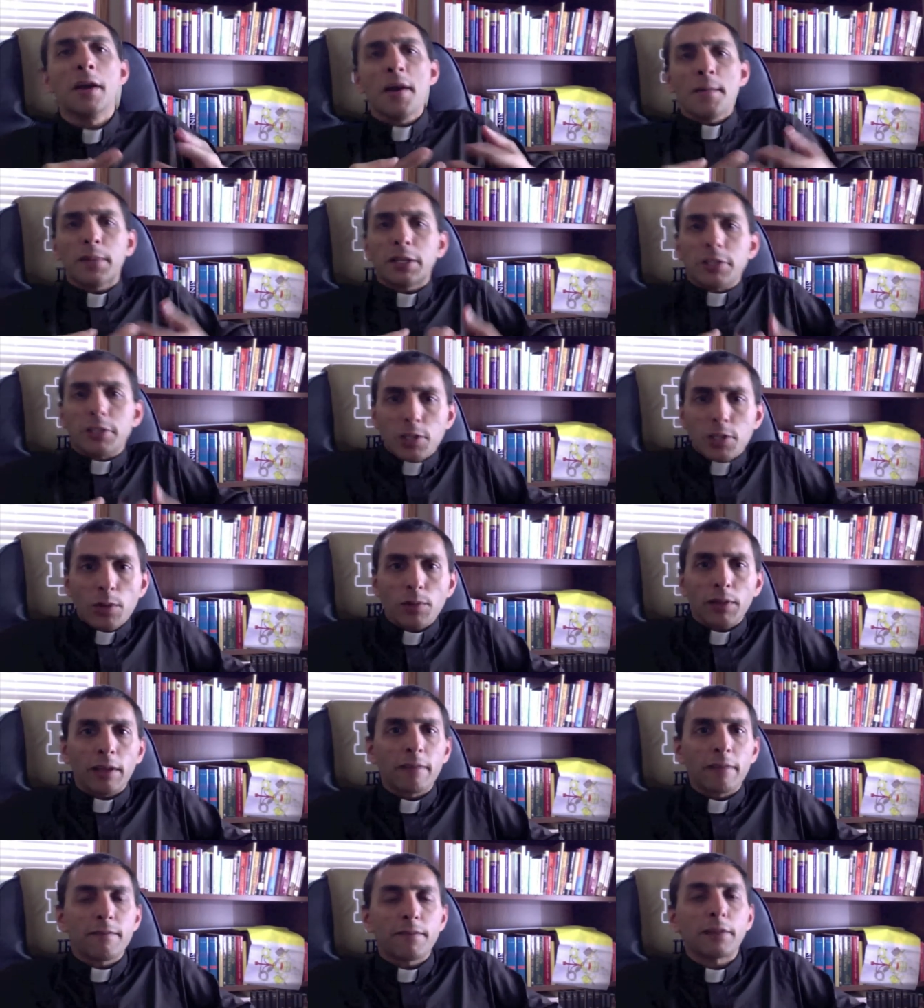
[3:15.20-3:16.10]
but it's
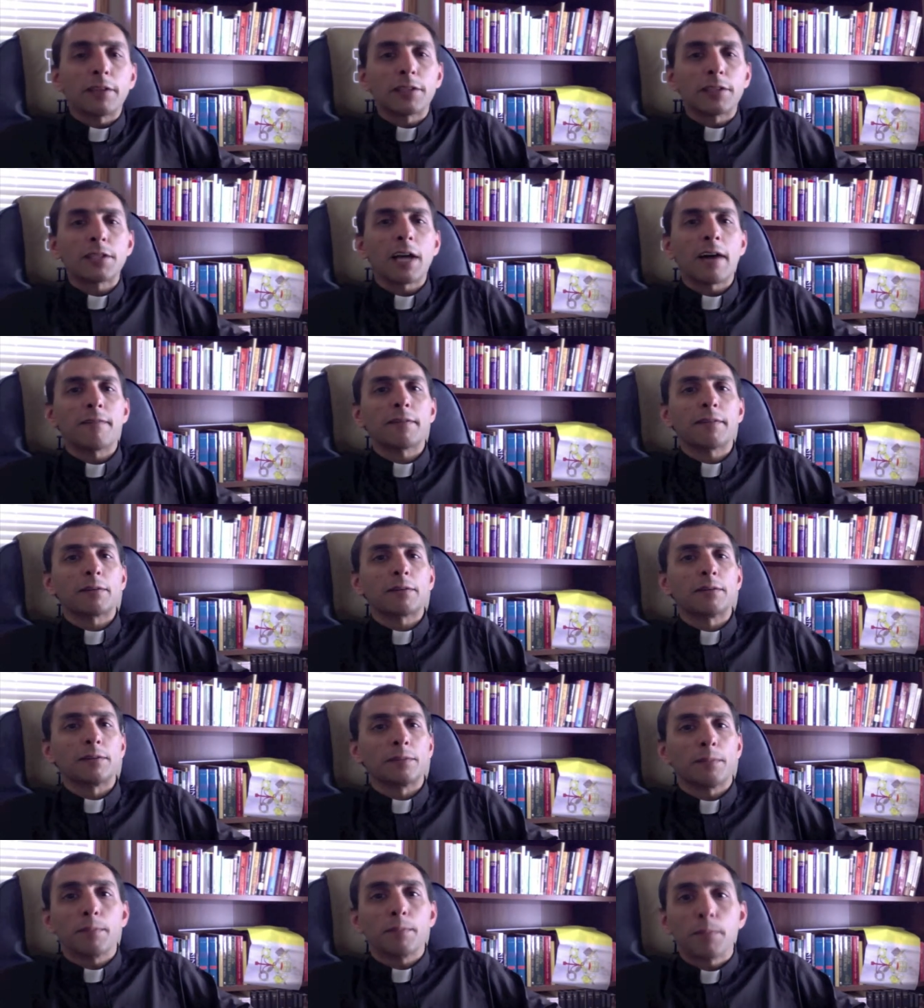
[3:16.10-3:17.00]
certainly a
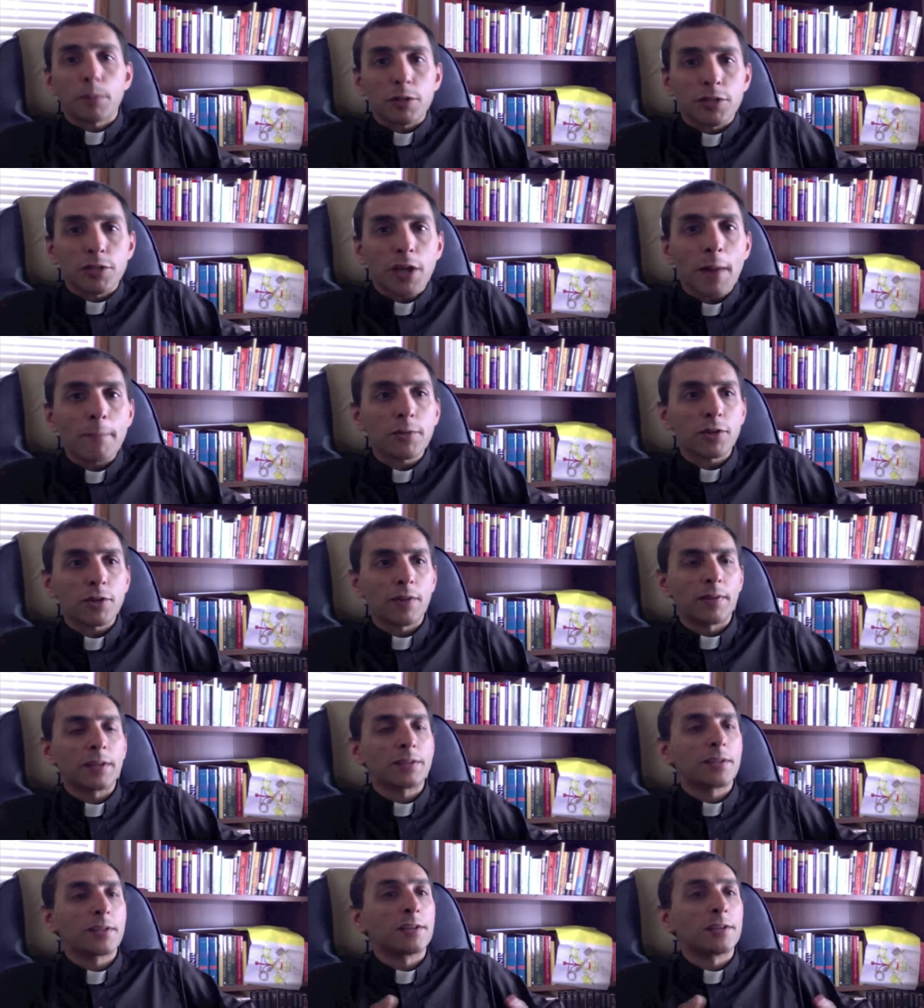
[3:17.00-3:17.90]
philosophical presumption
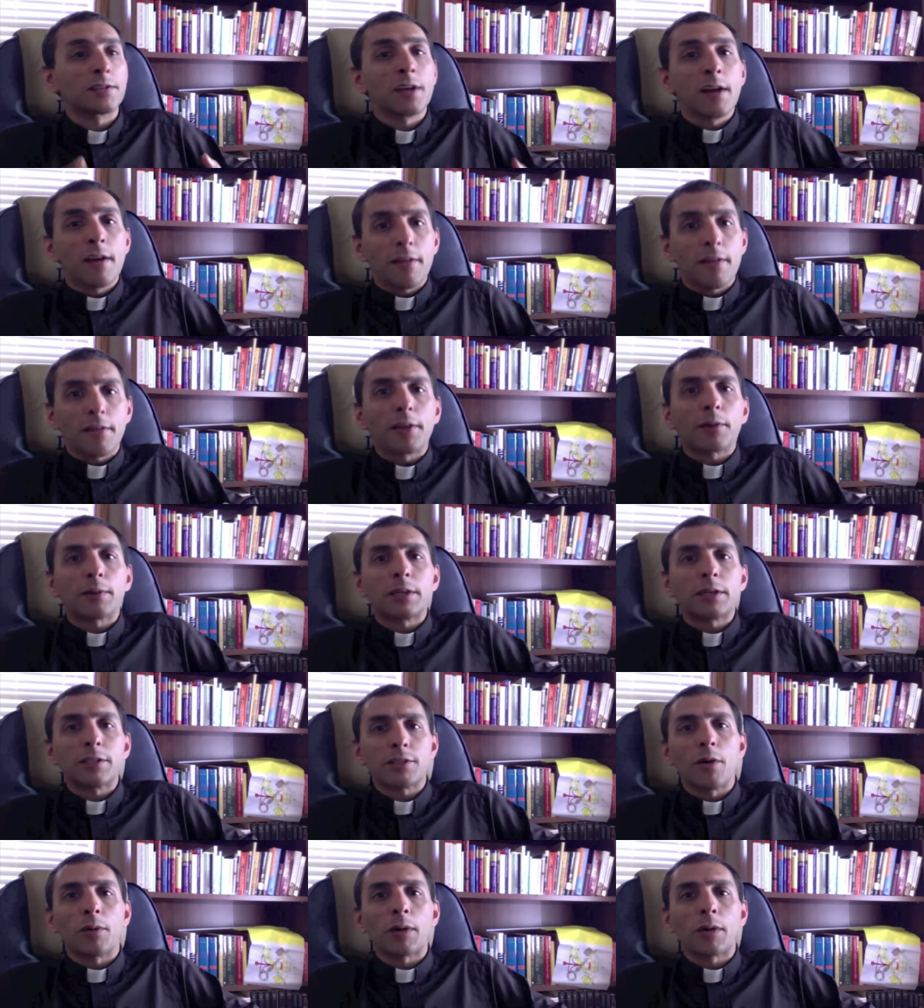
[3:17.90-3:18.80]
that says there
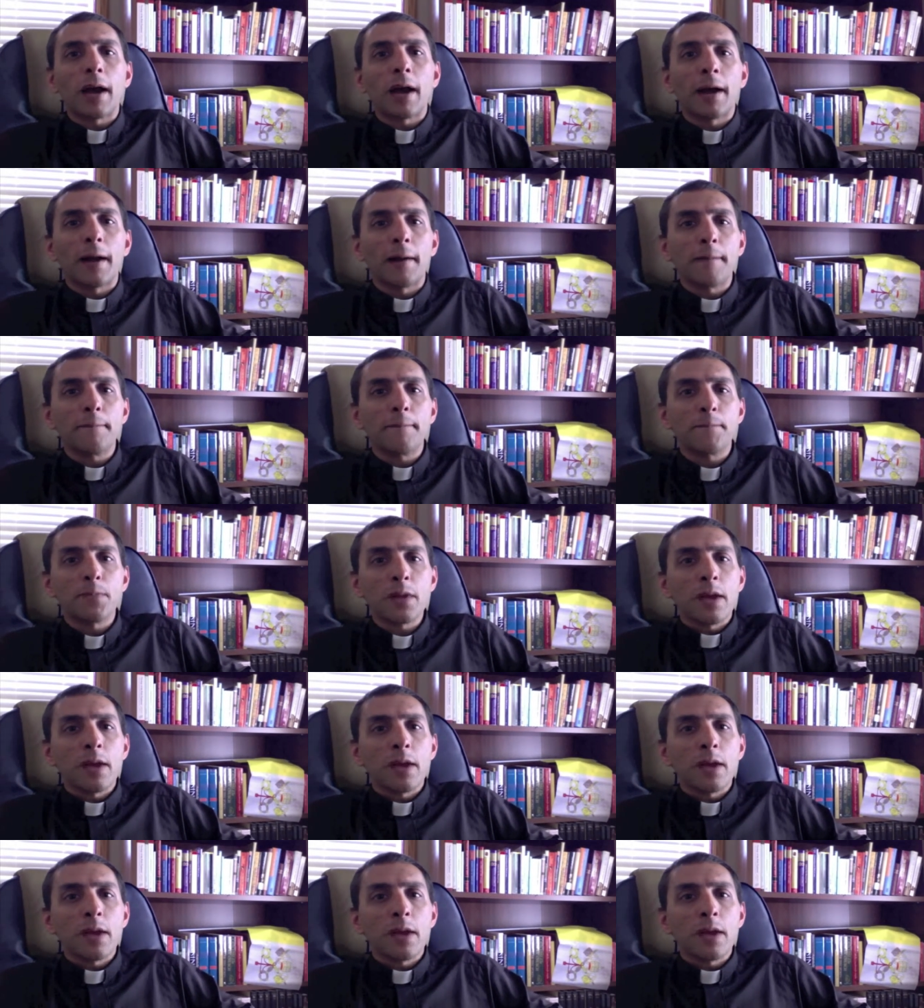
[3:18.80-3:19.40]
is no God.